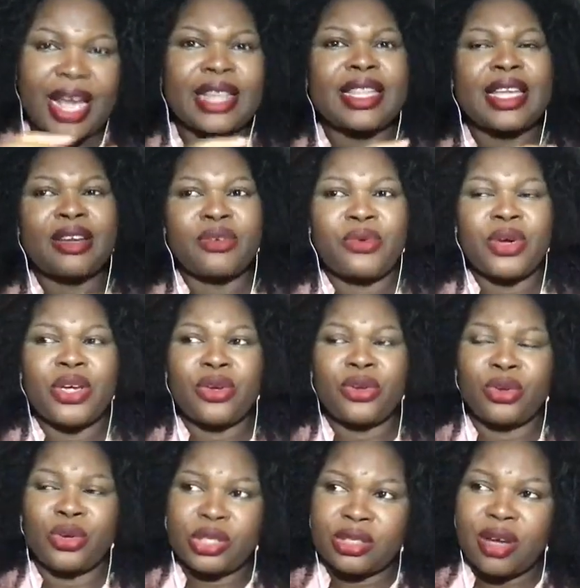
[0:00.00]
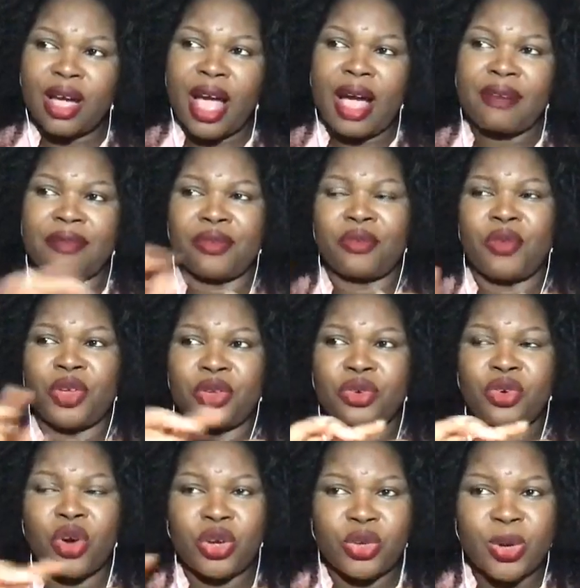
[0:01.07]
I think we used to have, when you
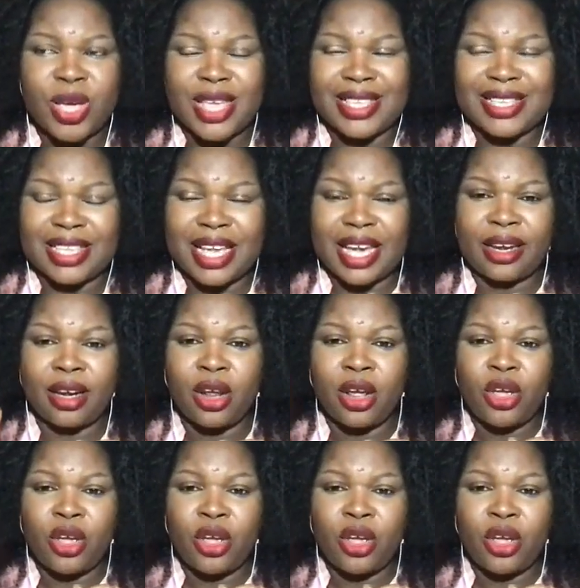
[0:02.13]
go on your insight,